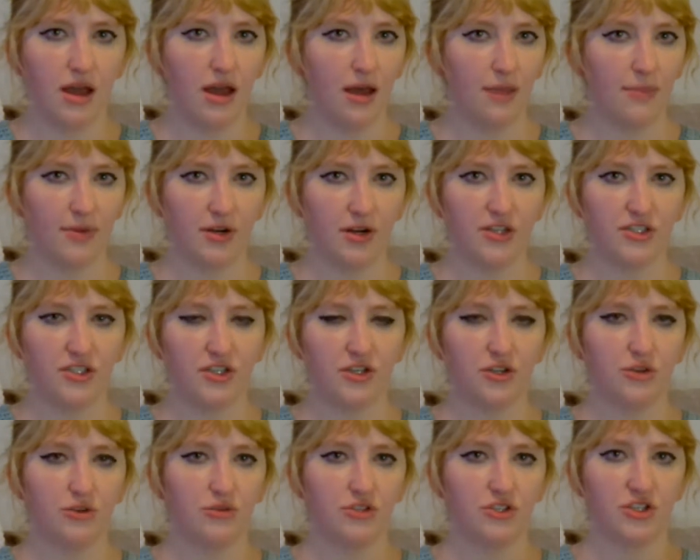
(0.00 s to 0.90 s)
A person
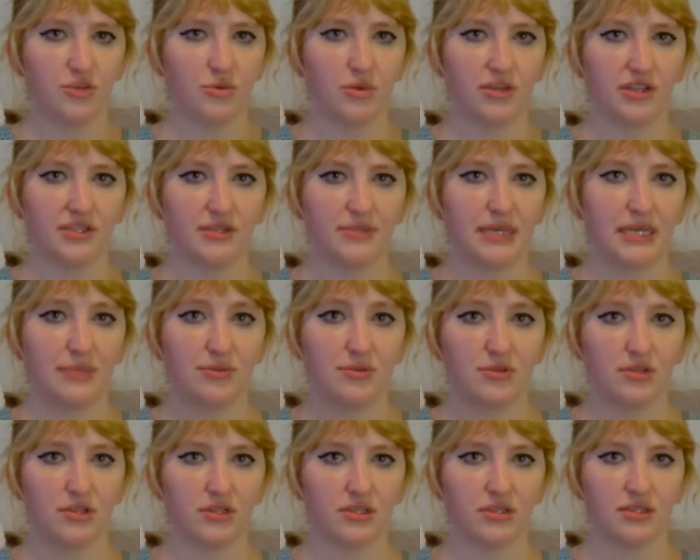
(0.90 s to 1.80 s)
who just wants people
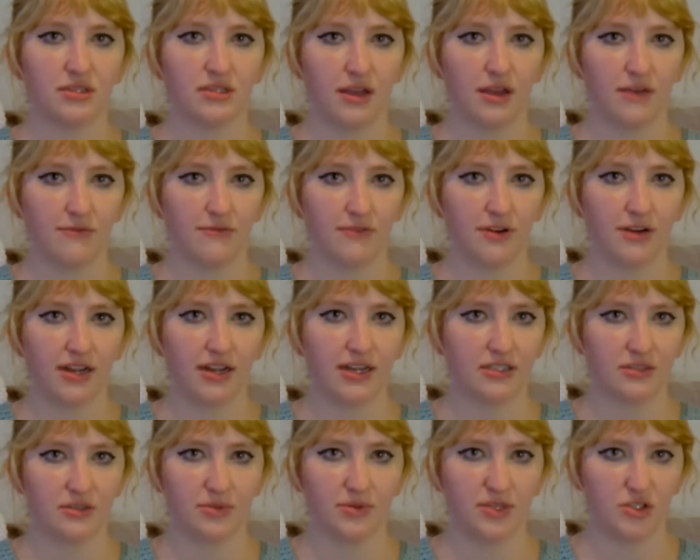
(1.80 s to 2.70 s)
to suffer
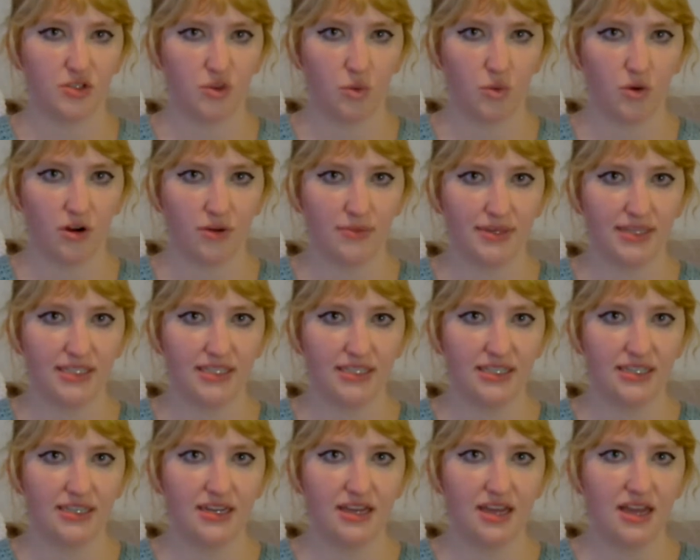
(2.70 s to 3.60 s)
and to be
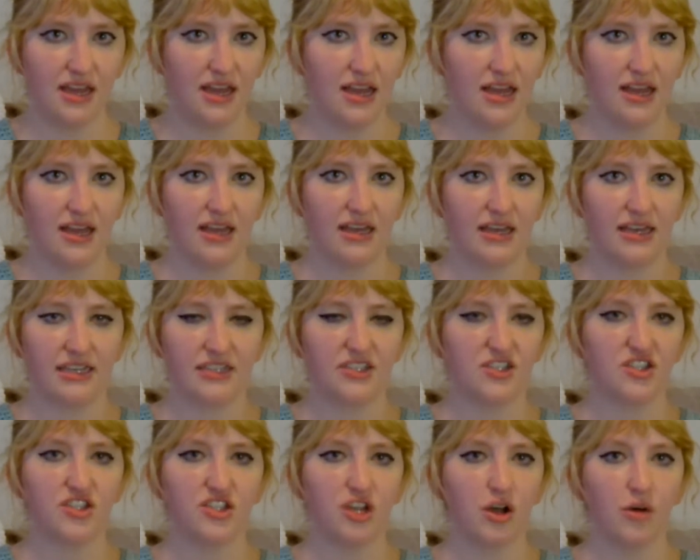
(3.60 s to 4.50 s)
tormented is
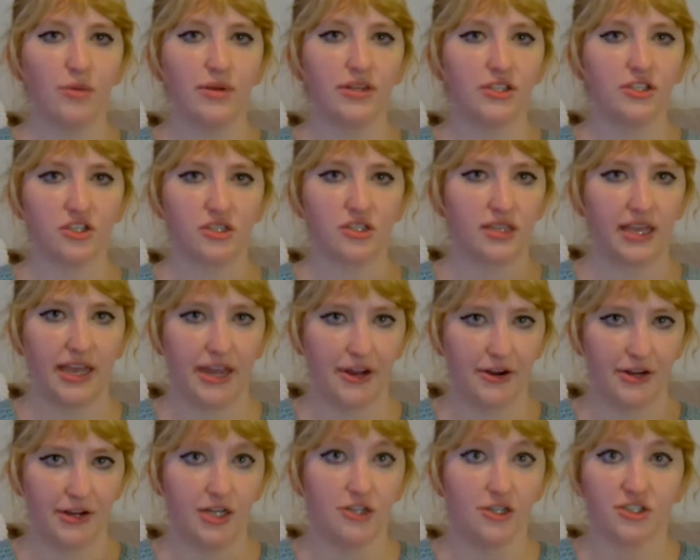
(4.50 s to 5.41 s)
so much
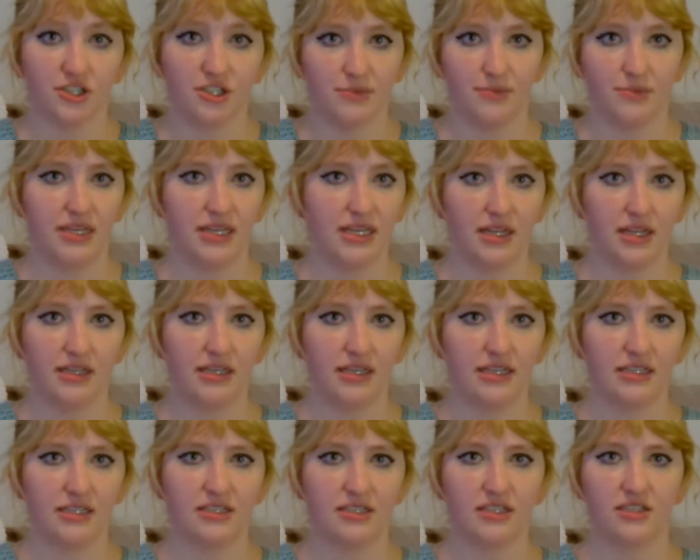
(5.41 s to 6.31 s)
scarier, to me at
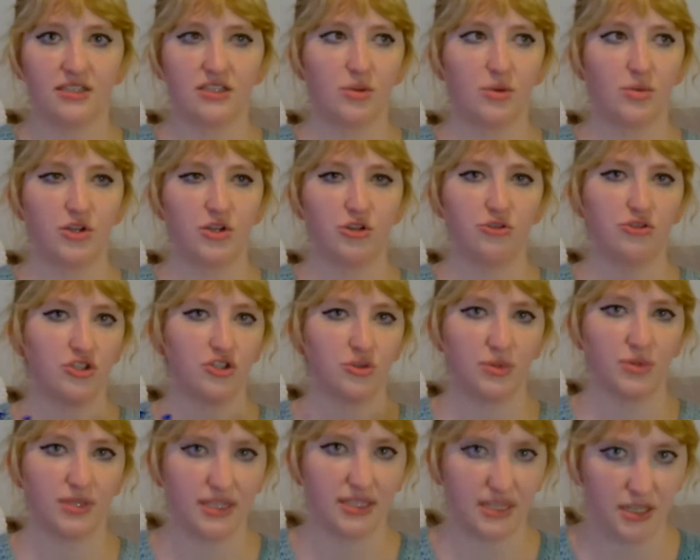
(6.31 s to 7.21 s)
least, than someone who just
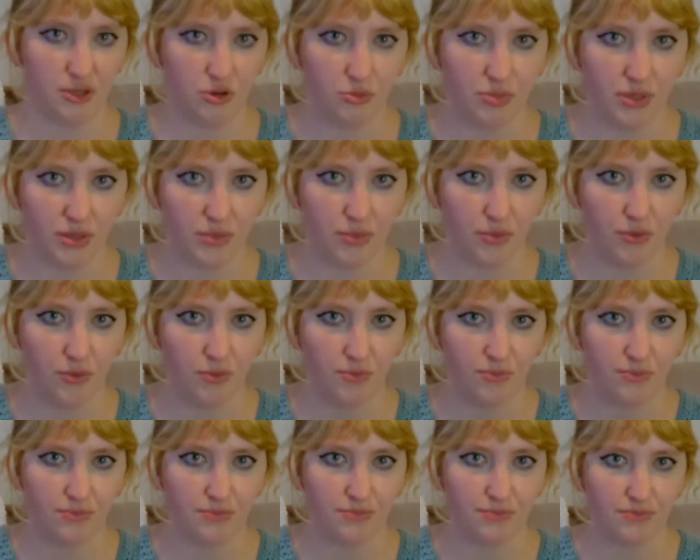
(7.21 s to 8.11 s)
wants to kill people.
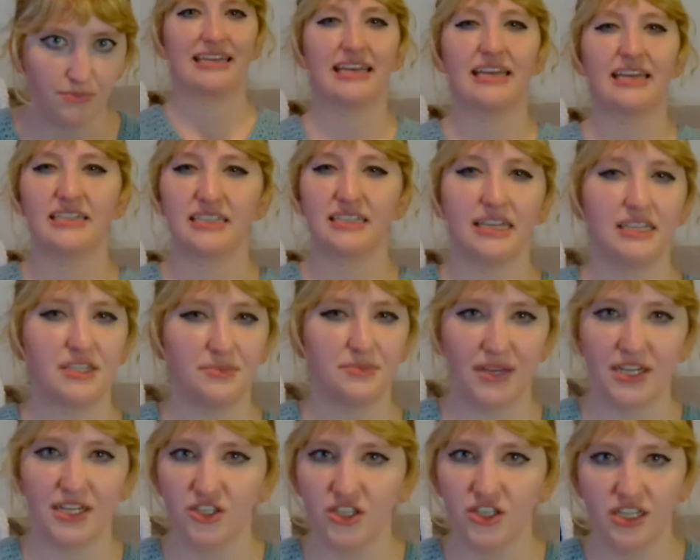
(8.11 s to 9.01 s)
It's,
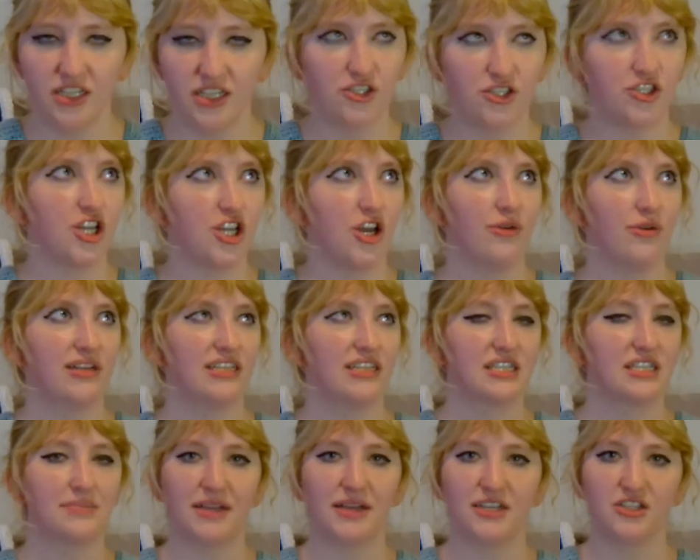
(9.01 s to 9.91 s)
especially in a show,
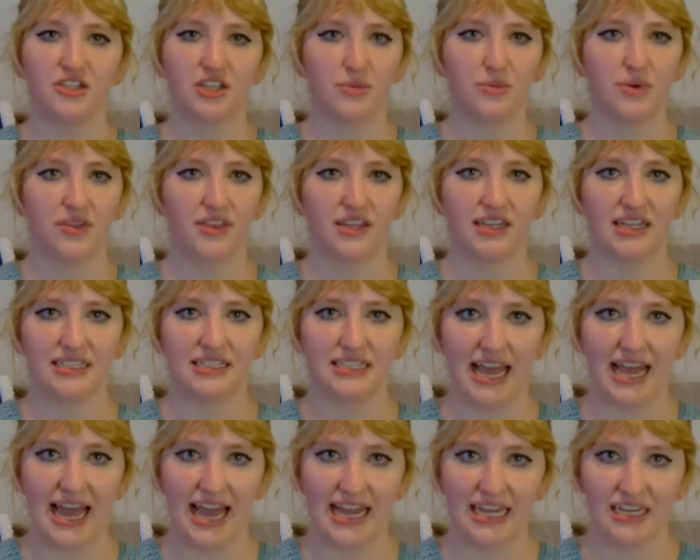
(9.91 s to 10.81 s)
especially with an
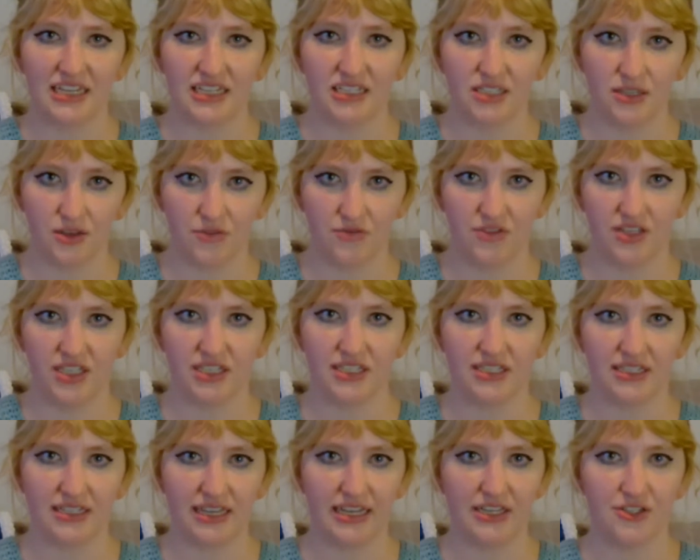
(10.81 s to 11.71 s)
antagonist of this
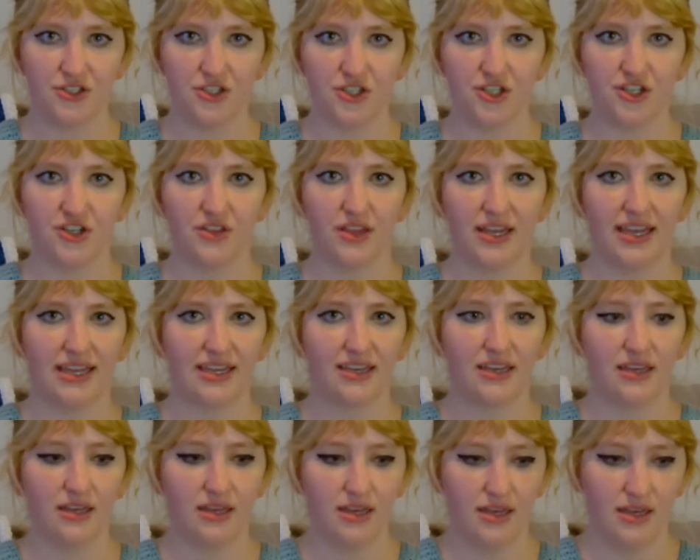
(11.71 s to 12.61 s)
nature, like,
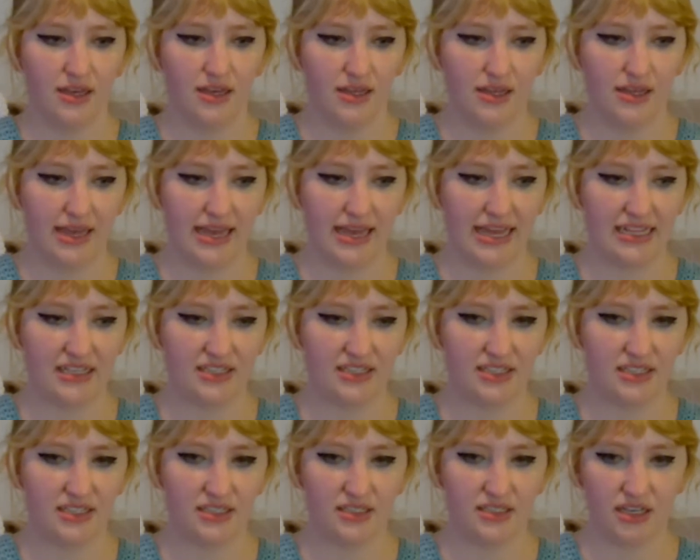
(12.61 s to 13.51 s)
it's
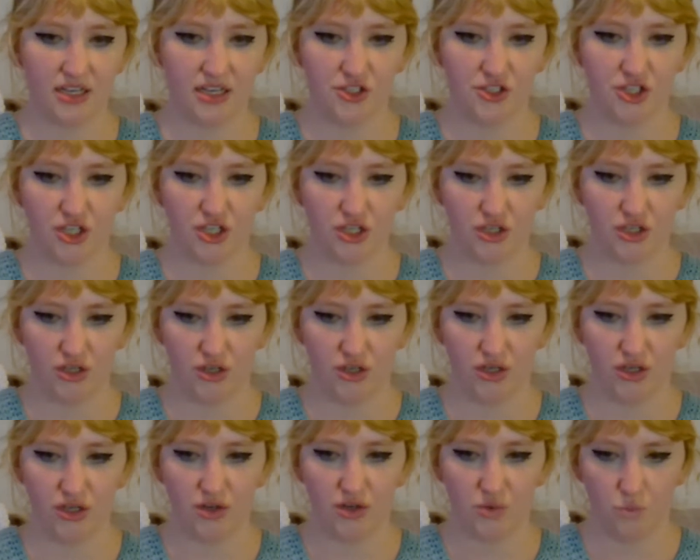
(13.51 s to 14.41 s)
such a
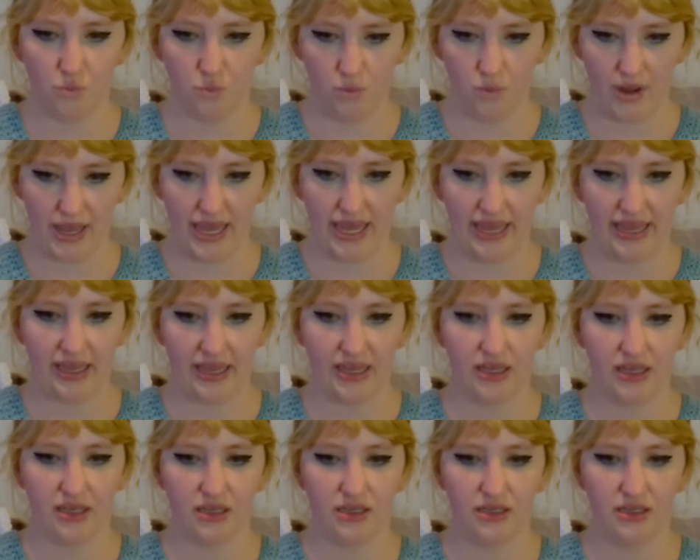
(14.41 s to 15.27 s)
good way